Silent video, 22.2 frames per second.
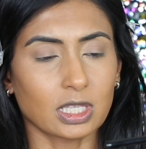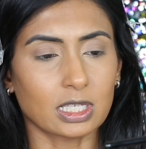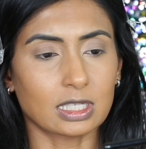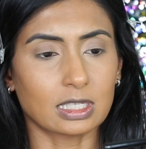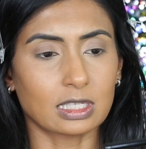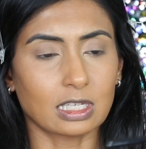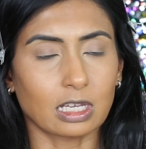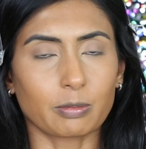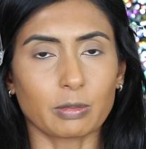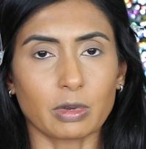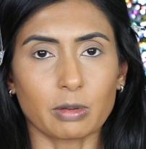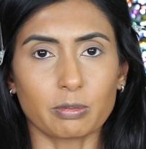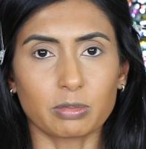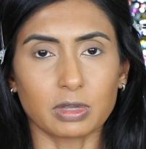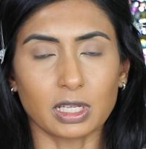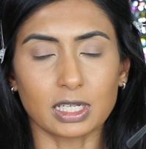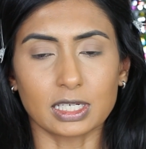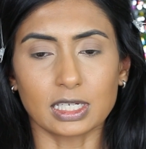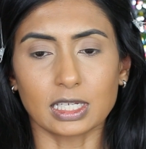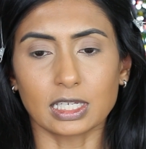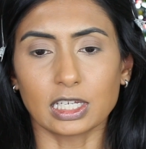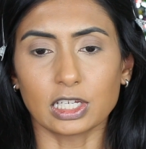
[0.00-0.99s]
the Sigma
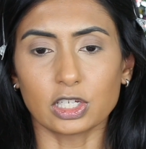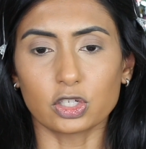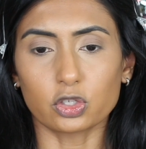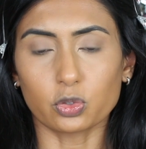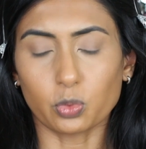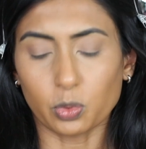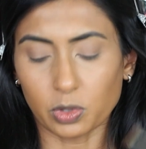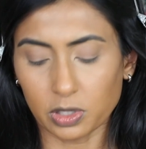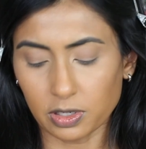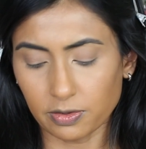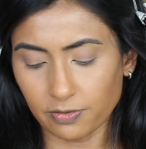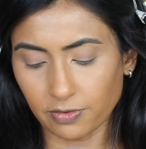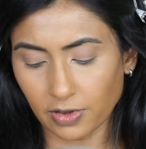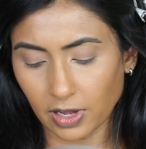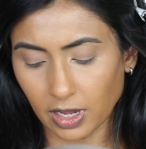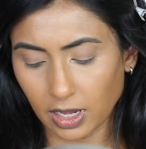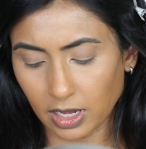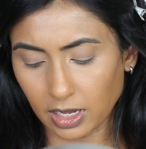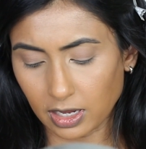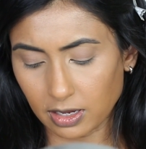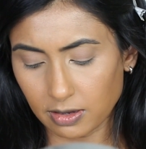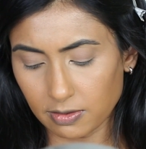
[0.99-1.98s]
Blending
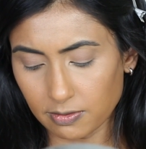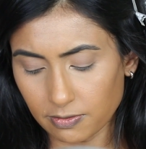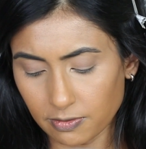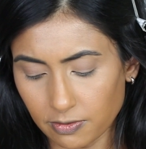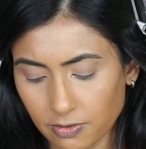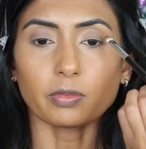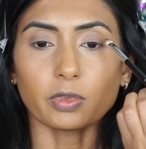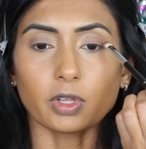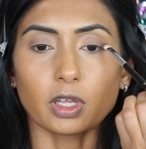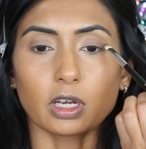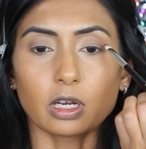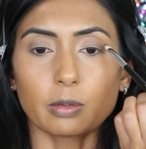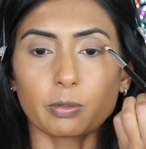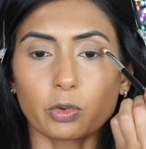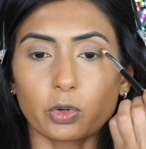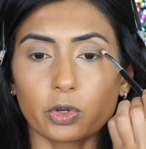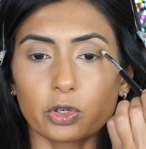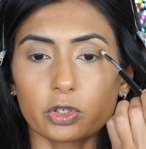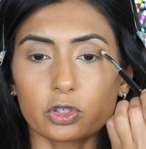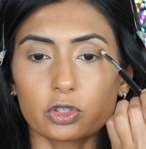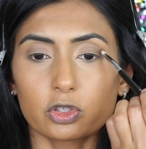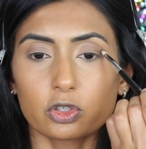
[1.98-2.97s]
E25. And I'm
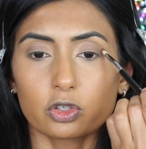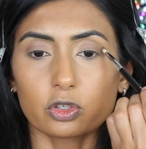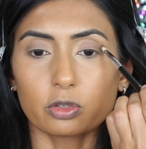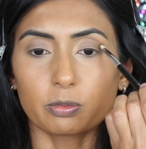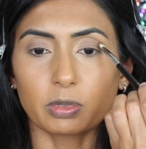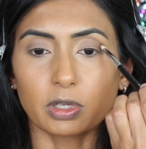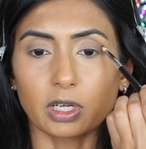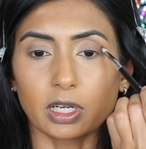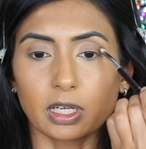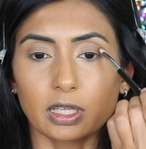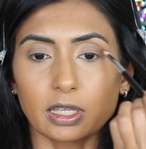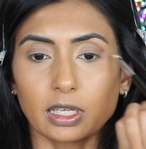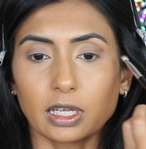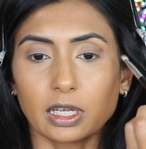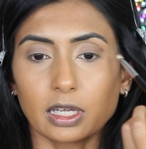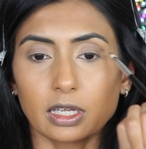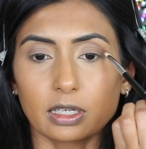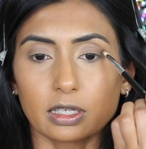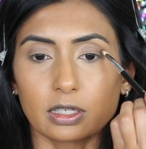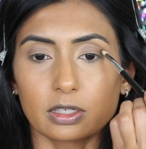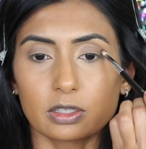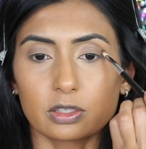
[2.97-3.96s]
going to apply
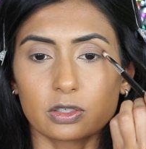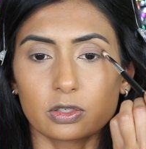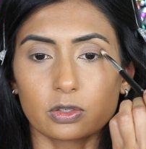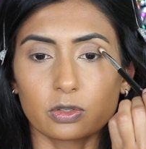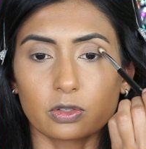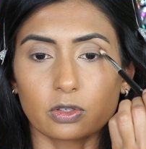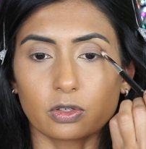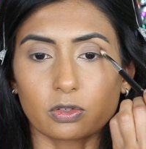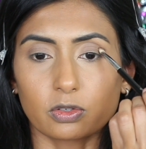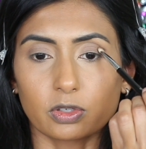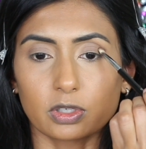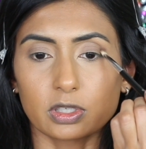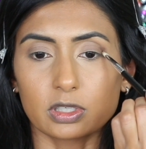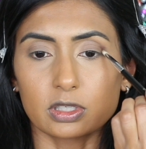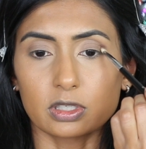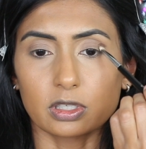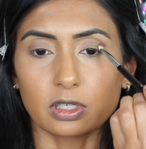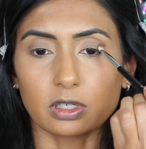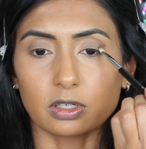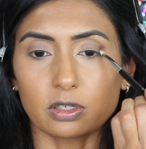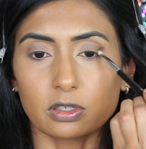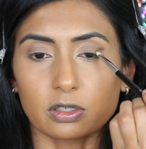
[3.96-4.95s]
that into the crease
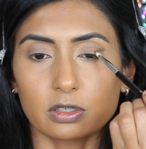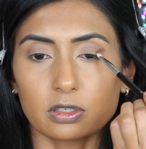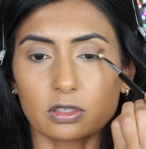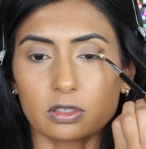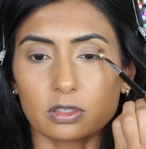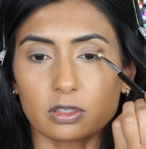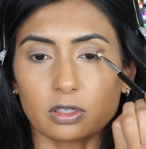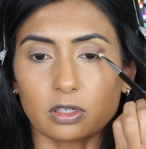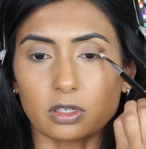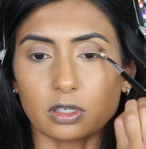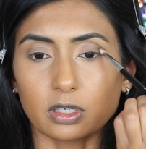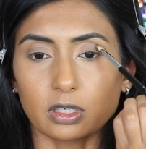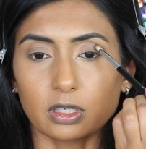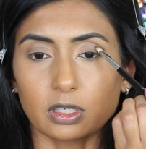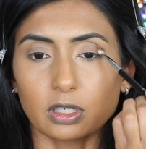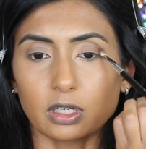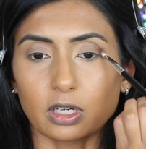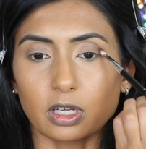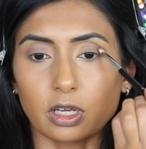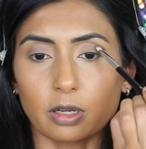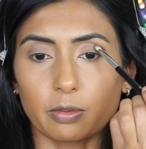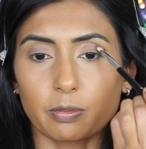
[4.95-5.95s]
here to darken
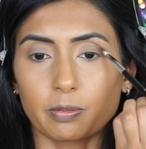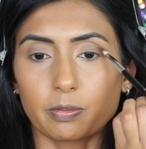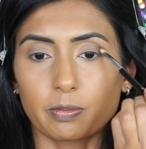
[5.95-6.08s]
it up.